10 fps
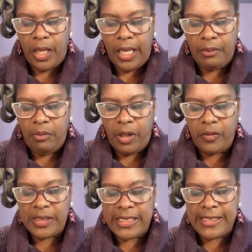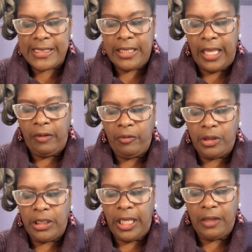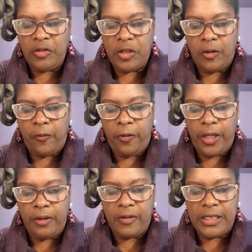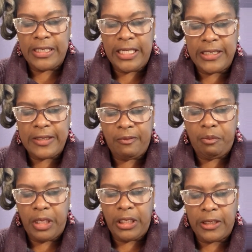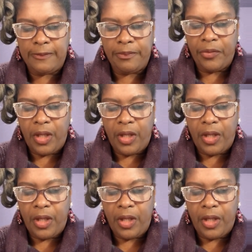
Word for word: And Moses and Aaron came to the front of the tent of meeting.